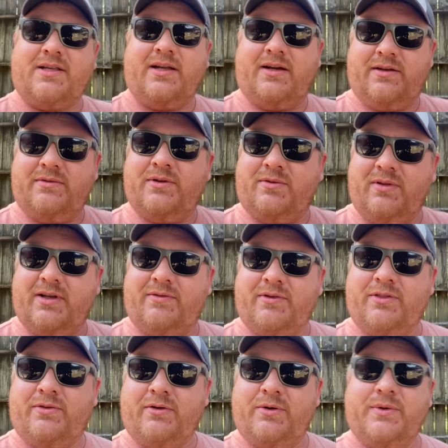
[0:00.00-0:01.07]
get it. You're living
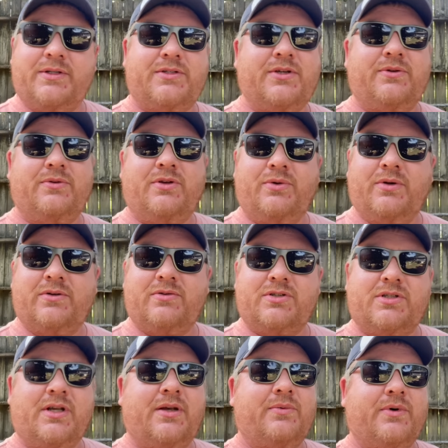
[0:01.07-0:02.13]
through it too. You
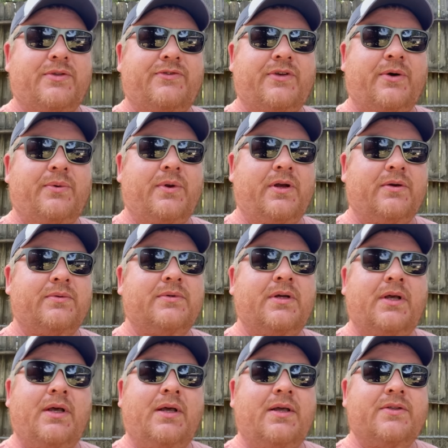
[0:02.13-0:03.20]
understand what's going on.
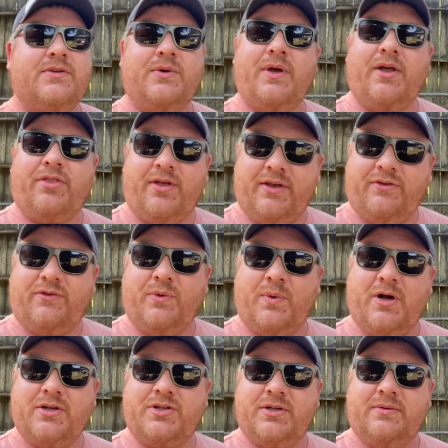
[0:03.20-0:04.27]
So yeah, thanks for
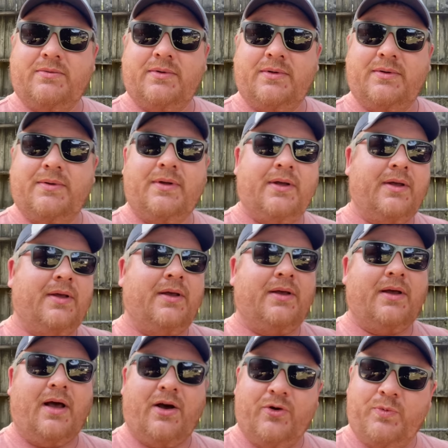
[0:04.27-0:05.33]
watching.
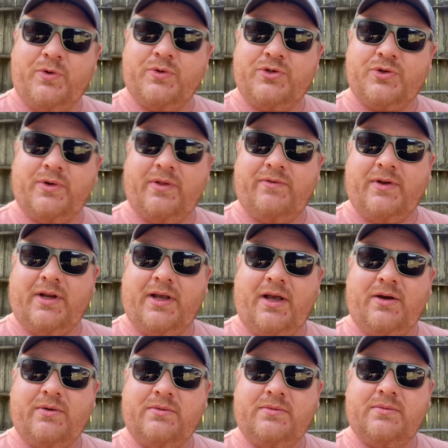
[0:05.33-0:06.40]
I hope you enjoyed the
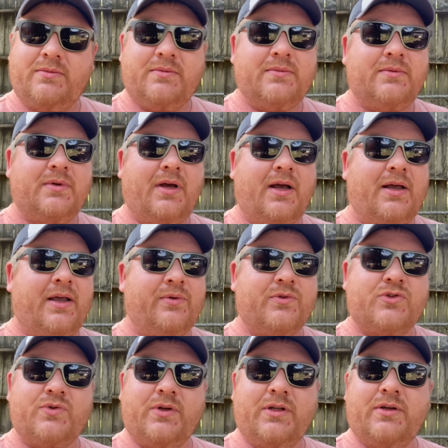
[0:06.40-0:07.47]
video. It
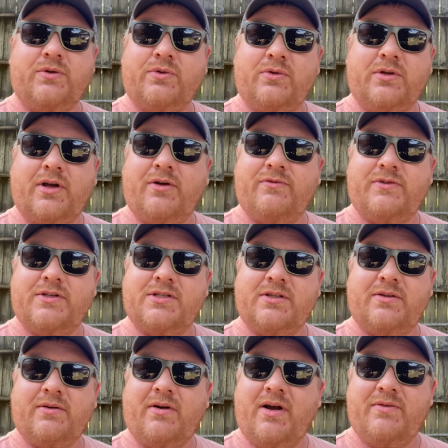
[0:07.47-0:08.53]
was really cool to go visit
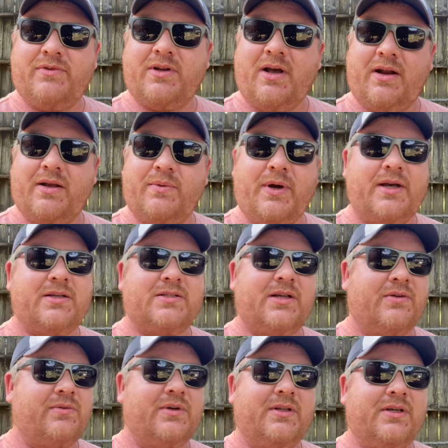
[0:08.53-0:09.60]
the grave of Dottie West. I
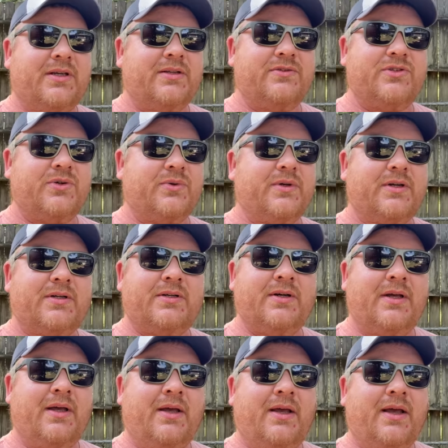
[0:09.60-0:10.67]
really enjoyed
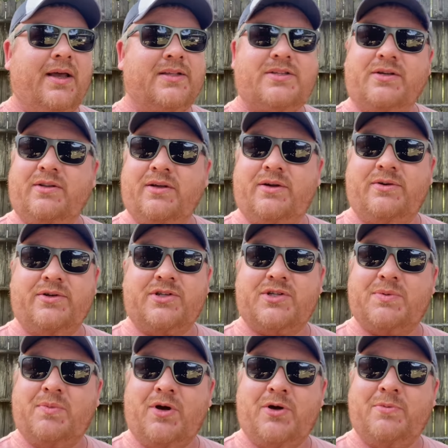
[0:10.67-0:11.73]
it's a little
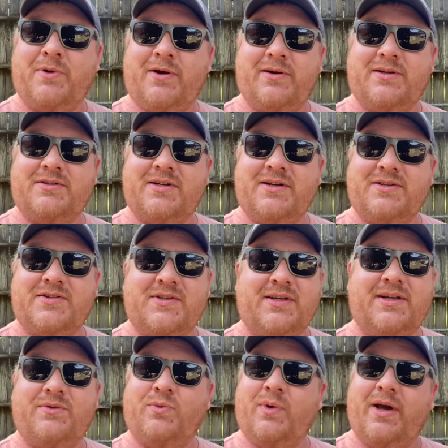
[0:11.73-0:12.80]
small part of
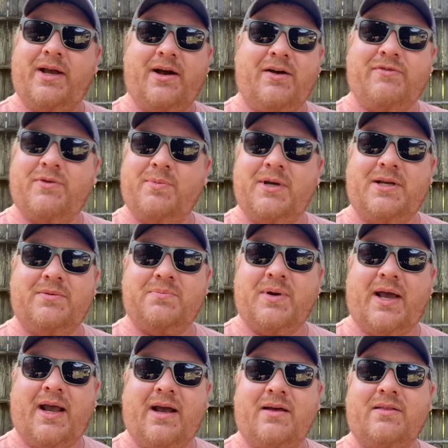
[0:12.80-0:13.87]
Tennessee, way off the beaten
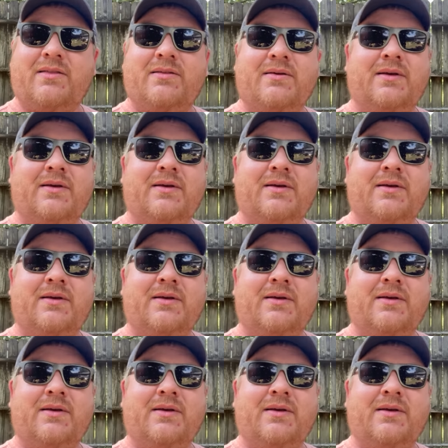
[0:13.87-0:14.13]
path.